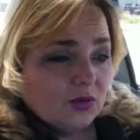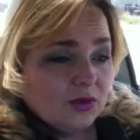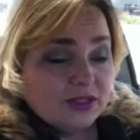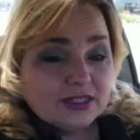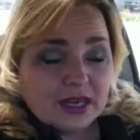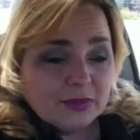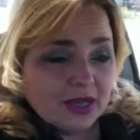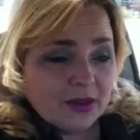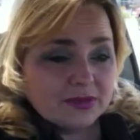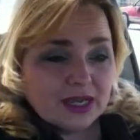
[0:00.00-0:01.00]
when the time
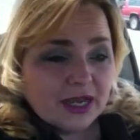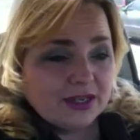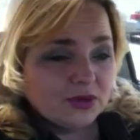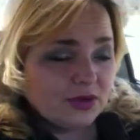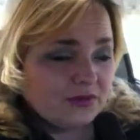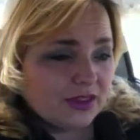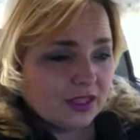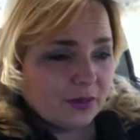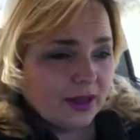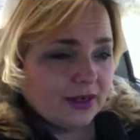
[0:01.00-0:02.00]
comes, I don't even
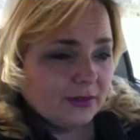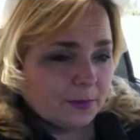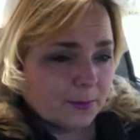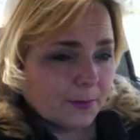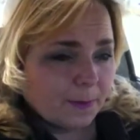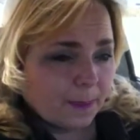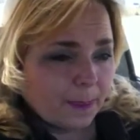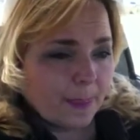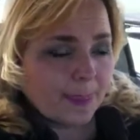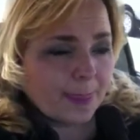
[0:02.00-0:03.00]
think about it.
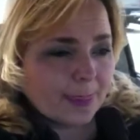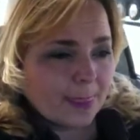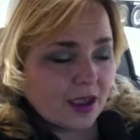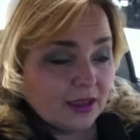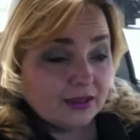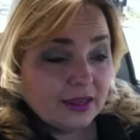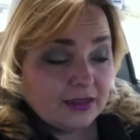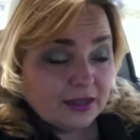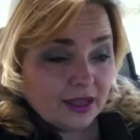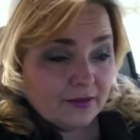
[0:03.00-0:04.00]
And
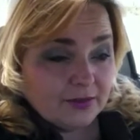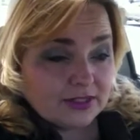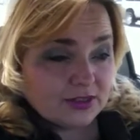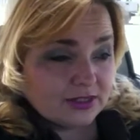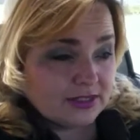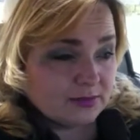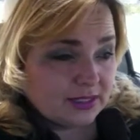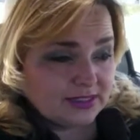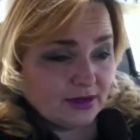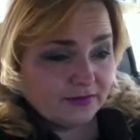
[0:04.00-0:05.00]
lately, I've been stressing
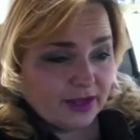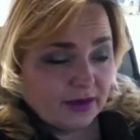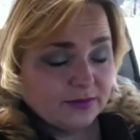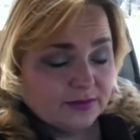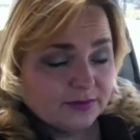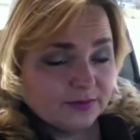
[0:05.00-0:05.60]
myself out.